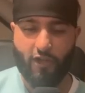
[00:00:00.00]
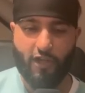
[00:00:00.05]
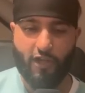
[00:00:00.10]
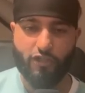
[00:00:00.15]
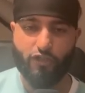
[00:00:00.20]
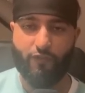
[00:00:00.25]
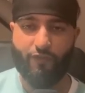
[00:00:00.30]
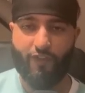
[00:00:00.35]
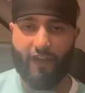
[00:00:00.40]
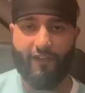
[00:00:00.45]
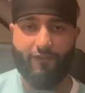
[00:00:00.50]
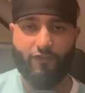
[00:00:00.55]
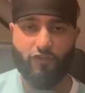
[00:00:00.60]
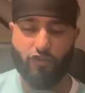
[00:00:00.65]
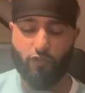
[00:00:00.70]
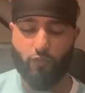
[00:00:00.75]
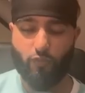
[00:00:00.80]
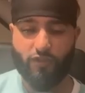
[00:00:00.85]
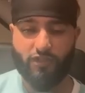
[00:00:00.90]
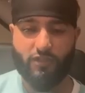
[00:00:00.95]
So if I ever
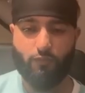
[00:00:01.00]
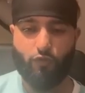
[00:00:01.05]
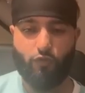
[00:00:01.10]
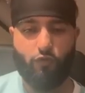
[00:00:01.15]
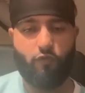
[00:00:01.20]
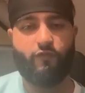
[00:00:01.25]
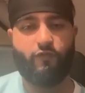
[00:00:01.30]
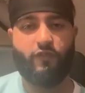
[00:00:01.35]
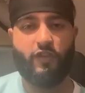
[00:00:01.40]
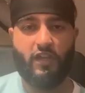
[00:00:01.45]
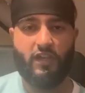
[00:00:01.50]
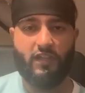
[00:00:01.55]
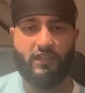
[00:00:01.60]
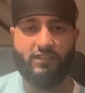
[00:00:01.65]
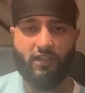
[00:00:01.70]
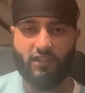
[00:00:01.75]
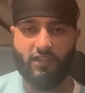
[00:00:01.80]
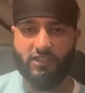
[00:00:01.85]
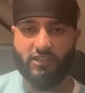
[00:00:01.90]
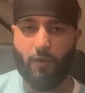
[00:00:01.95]
do want to move
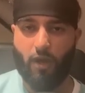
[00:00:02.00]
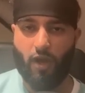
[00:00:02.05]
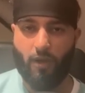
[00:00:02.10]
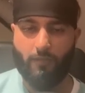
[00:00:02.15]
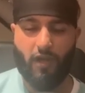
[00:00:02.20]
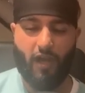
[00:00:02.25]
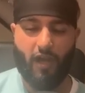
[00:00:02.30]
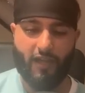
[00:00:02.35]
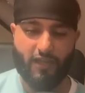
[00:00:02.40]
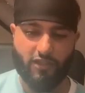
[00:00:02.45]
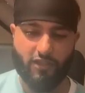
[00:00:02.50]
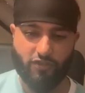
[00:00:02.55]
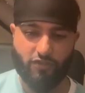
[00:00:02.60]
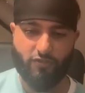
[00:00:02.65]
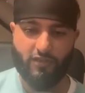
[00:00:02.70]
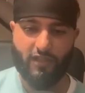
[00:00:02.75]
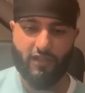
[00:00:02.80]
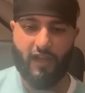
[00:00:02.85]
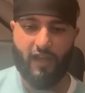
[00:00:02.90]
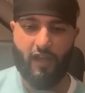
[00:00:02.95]
Son to Palmer, I can
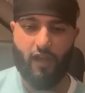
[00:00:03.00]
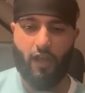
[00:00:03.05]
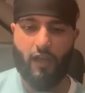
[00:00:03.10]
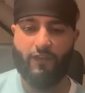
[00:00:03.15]
do that.